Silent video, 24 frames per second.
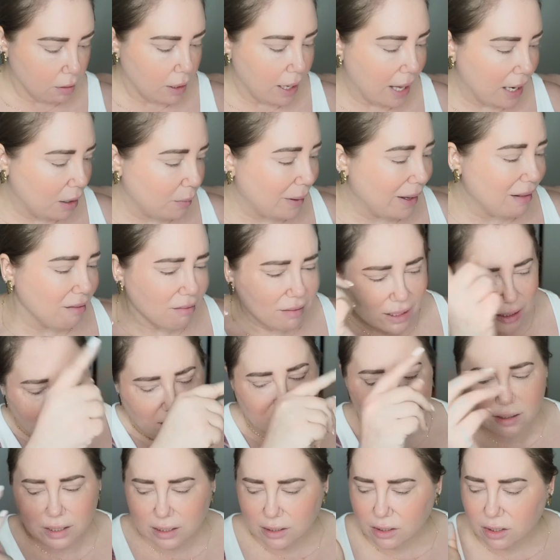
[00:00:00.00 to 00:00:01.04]
Anyway,
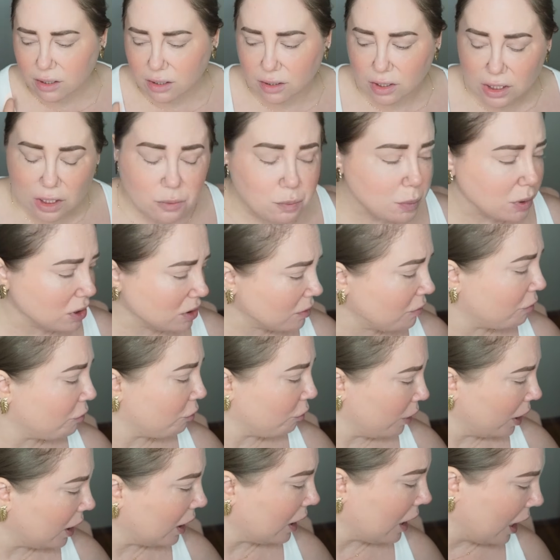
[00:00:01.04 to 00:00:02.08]
let's just put some
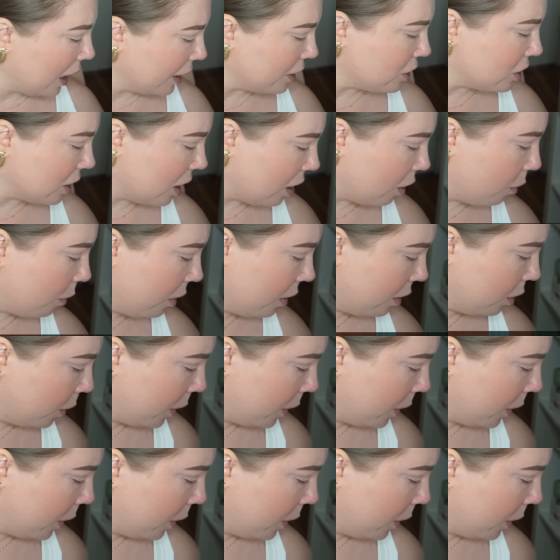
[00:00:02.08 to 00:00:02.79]
freaking eyeshadow on,